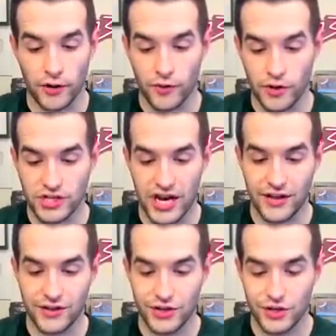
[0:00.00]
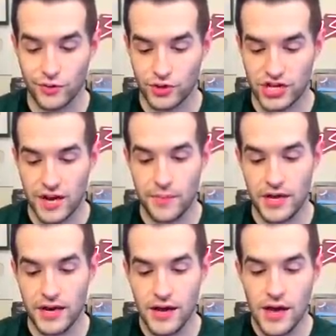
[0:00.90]
Heroic Challenger or
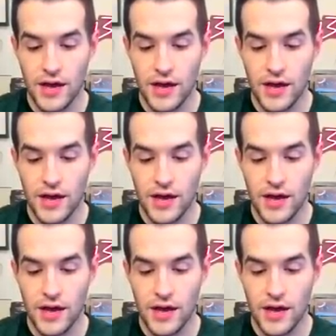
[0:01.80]
Champion,